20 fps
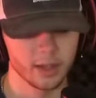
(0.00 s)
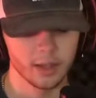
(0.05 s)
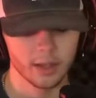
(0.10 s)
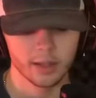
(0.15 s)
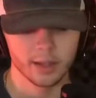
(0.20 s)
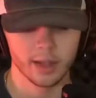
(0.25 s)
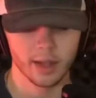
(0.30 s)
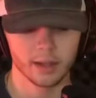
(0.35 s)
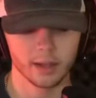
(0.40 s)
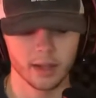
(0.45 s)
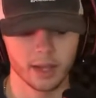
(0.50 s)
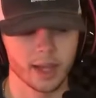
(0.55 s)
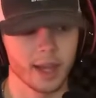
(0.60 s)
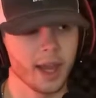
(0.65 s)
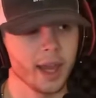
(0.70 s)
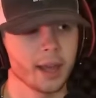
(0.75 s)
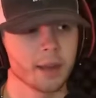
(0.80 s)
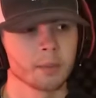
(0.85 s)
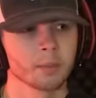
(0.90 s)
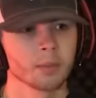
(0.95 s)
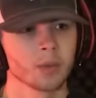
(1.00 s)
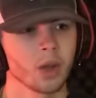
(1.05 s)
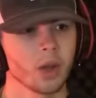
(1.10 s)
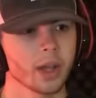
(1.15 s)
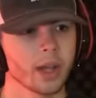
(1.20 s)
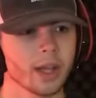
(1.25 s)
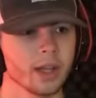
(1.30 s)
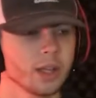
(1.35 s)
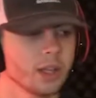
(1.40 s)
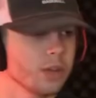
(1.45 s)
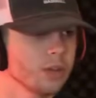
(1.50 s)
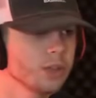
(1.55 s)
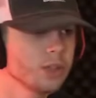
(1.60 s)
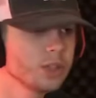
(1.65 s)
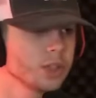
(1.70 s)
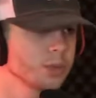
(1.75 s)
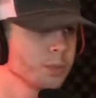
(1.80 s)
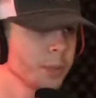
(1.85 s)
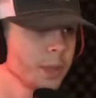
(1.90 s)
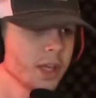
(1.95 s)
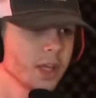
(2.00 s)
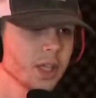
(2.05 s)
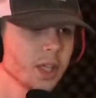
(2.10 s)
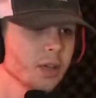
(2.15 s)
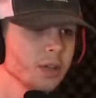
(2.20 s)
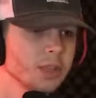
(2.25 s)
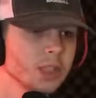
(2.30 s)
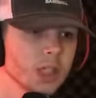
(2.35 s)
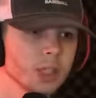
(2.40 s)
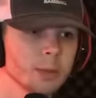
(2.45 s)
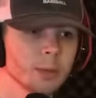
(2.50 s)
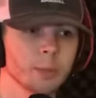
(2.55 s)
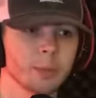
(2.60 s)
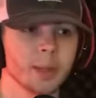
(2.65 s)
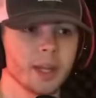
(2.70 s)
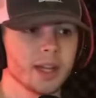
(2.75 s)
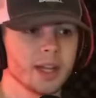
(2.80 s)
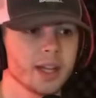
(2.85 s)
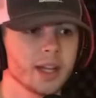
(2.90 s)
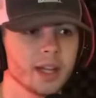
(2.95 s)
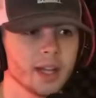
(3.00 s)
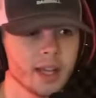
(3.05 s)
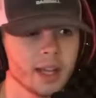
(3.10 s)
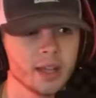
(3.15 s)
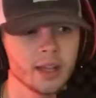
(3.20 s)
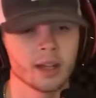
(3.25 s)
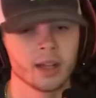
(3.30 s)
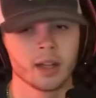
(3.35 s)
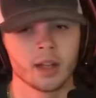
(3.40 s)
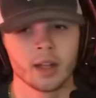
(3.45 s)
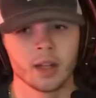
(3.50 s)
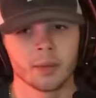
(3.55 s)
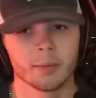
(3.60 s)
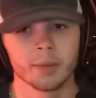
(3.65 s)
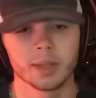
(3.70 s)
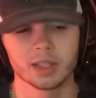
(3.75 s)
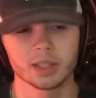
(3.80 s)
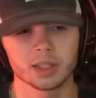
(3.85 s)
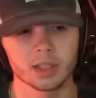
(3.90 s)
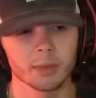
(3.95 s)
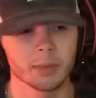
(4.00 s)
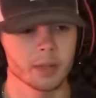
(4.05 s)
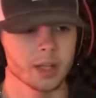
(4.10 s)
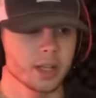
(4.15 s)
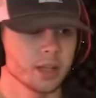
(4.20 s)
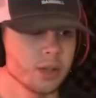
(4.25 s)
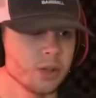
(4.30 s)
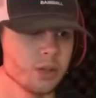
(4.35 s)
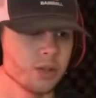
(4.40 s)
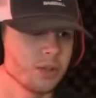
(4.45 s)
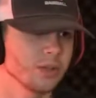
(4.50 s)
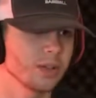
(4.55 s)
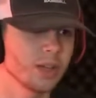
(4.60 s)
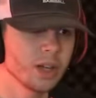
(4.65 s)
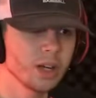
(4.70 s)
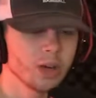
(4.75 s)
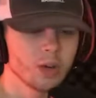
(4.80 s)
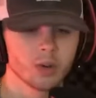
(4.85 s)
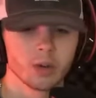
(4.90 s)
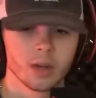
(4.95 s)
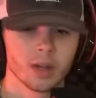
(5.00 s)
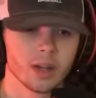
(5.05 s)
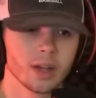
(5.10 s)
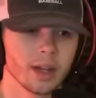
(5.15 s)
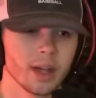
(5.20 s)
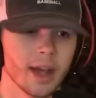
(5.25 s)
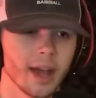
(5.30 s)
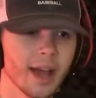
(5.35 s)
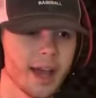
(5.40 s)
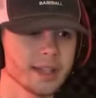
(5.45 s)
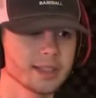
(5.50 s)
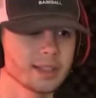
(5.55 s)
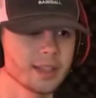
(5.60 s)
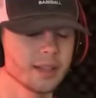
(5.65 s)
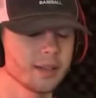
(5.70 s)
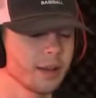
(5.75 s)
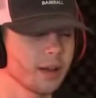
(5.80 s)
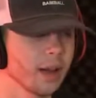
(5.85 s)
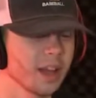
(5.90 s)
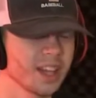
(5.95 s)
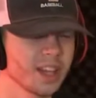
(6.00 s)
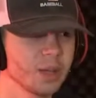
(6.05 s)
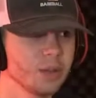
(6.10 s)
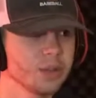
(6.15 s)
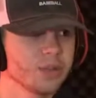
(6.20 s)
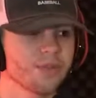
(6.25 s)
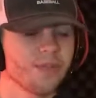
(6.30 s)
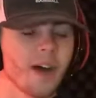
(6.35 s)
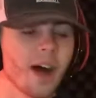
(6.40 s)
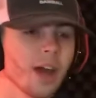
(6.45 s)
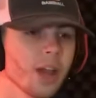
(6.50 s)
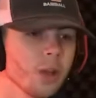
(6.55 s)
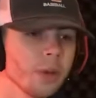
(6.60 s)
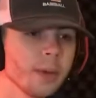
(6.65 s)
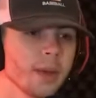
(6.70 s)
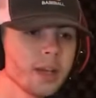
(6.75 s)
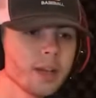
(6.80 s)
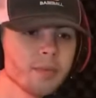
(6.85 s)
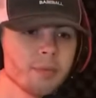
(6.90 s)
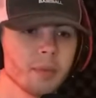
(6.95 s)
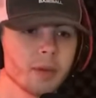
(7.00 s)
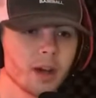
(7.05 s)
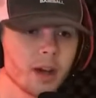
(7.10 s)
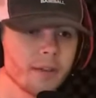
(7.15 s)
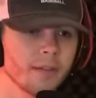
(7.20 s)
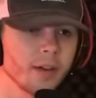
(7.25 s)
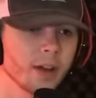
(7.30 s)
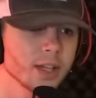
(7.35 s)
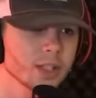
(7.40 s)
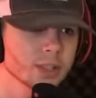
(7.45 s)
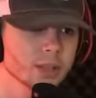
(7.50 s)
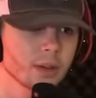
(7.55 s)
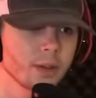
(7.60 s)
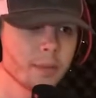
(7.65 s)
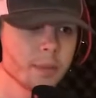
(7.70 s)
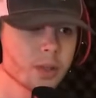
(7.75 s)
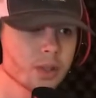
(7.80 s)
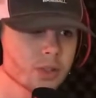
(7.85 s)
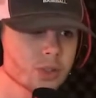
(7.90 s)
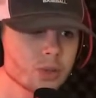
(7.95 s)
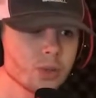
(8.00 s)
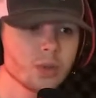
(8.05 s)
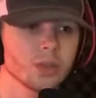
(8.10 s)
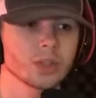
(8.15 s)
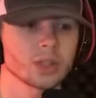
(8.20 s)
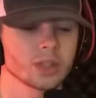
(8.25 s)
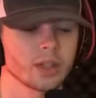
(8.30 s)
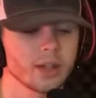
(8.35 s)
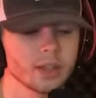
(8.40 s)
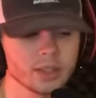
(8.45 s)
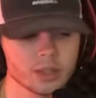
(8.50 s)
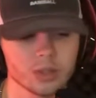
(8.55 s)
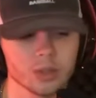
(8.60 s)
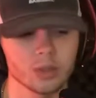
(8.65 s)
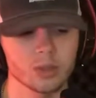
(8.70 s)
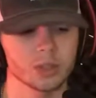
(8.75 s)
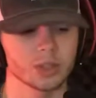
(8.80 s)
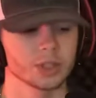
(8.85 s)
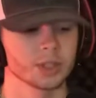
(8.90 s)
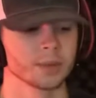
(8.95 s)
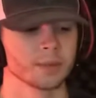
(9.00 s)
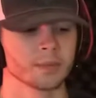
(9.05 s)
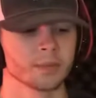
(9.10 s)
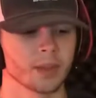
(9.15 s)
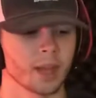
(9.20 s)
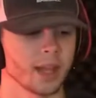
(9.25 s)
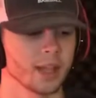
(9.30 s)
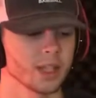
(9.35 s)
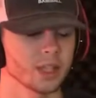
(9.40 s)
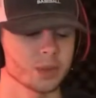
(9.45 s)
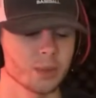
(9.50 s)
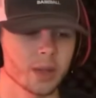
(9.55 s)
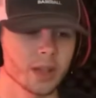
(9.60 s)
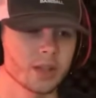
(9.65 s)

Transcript: That hey, all you gotta do is just be a YouTuber, be an idiot, be somebody who, has a huge following of middle schoolers and high schoolers, and this is what you'll